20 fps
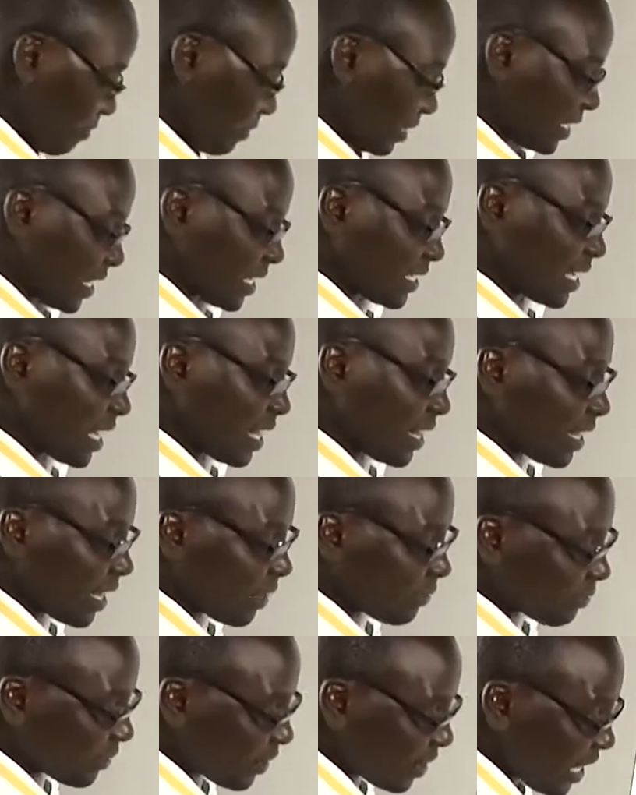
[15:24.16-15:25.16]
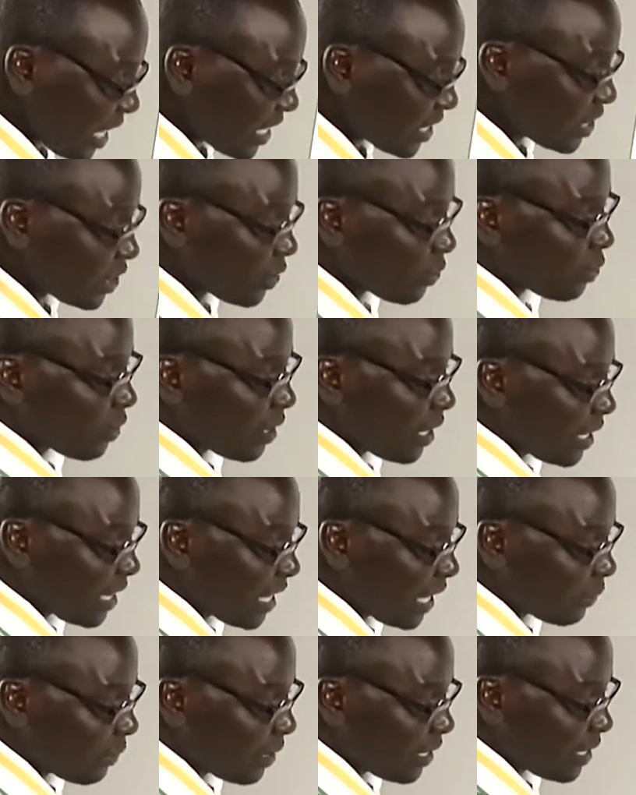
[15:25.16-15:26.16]
meters are there. That's 0 and
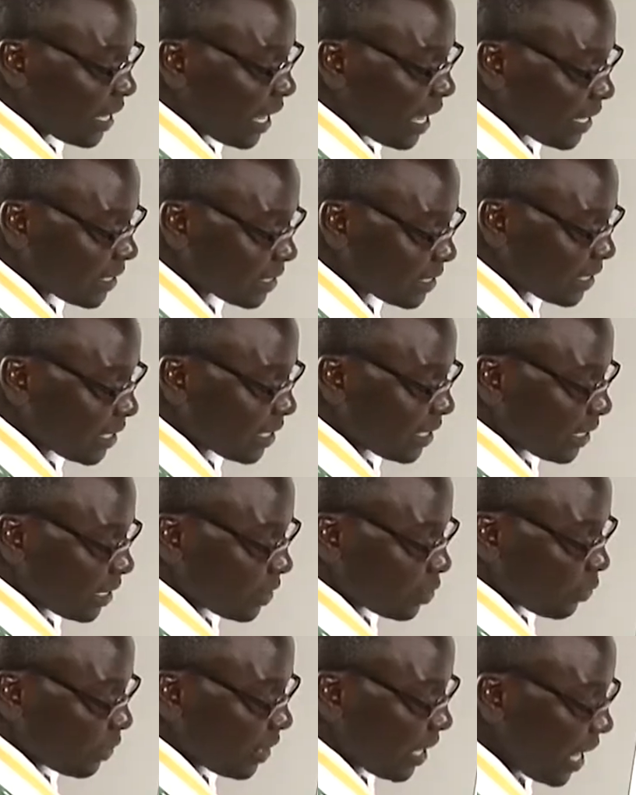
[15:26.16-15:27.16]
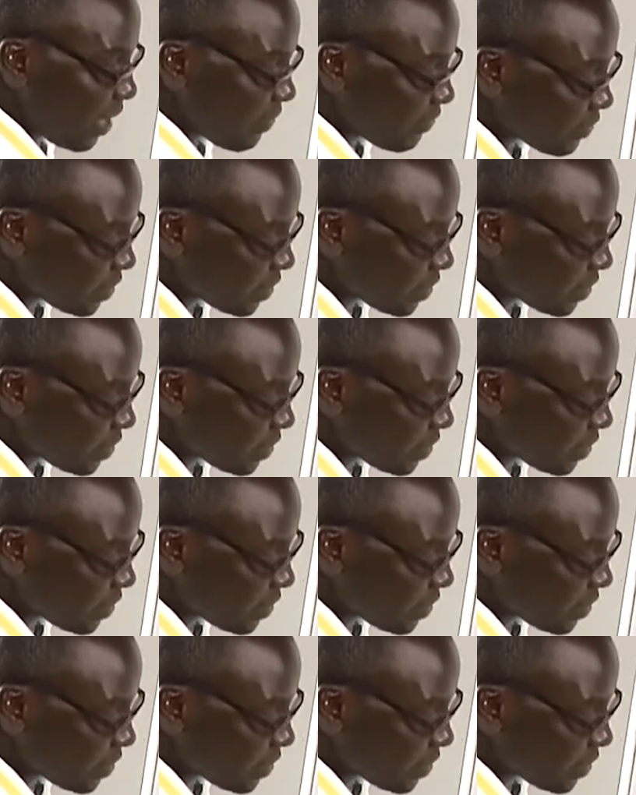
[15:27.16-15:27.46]
that one dies. So we have